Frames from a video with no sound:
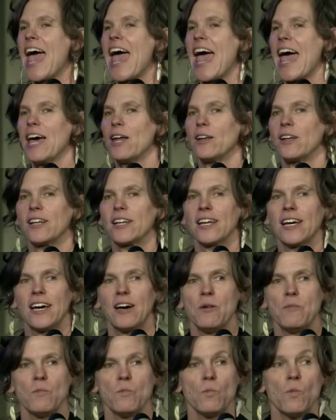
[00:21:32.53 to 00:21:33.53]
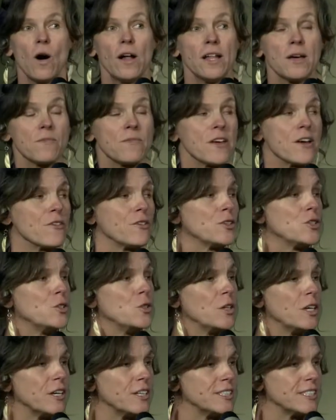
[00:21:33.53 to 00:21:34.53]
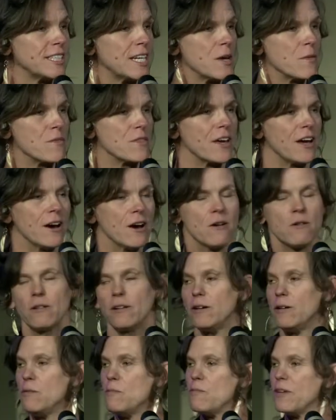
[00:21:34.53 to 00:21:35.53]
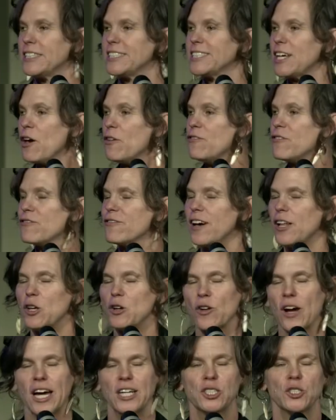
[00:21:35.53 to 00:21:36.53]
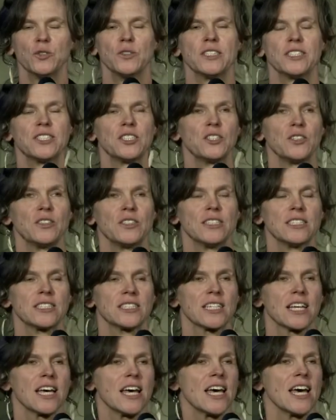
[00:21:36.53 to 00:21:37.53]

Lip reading: And while I'm there, the 2 years that I'm there, myself and fellow graduate students